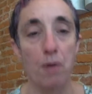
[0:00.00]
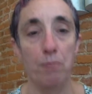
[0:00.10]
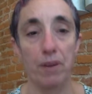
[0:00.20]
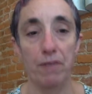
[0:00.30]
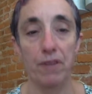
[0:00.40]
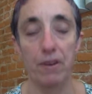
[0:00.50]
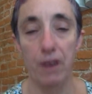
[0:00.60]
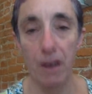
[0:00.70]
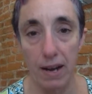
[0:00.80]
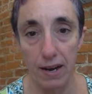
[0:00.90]
But if they're
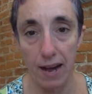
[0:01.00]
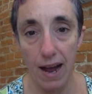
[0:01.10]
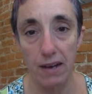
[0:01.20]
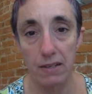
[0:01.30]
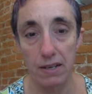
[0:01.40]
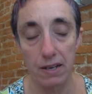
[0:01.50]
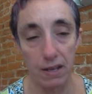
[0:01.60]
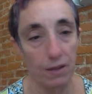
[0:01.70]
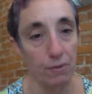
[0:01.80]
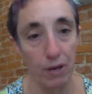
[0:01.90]
not enacted
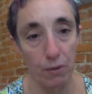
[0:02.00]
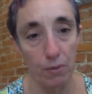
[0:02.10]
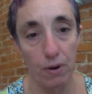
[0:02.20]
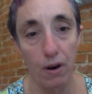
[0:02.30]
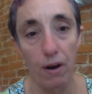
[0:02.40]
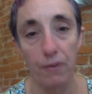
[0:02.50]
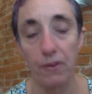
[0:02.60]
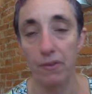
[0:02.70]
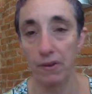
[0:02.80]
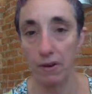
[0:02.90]
in the real world,
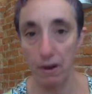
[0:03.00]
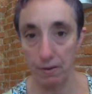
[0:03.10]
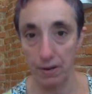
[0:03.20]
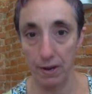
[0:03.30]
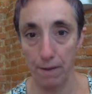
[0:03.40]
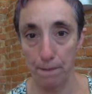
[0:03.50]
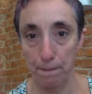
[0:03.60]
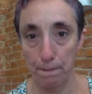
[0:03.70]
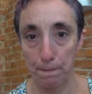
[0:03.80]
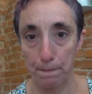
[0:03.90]
they're not real.
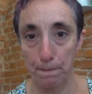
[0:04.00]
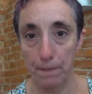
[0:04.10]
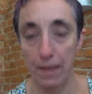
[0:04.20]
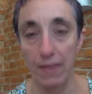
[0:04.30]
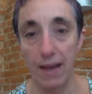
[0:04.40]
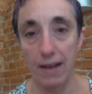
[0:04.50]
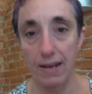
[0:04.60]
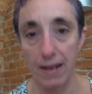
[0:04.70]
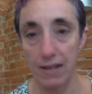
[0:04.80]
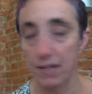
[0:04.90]
And that
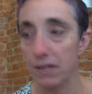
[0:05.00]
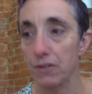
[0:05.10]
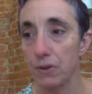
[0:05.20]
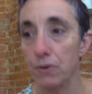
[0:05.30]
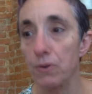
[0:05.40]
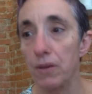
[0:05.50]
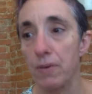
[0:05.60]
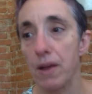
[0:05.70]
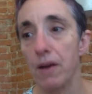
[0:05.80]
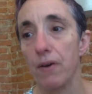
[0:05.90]
connection is only
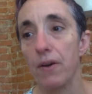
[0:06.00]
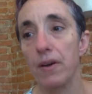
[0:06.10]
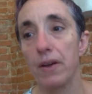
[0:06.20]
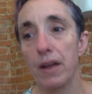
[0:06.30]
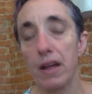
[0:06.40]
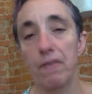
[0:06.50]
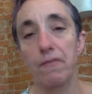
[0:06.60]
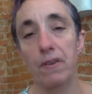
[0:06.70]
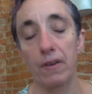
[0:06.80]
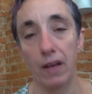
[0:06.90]
real if,
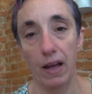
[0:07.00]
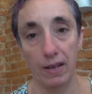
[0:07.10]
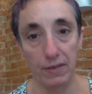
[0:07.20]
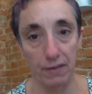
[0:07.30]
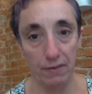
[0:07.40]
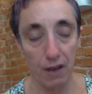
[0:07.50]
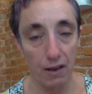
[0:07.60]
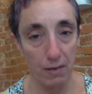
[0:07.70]
as I've talked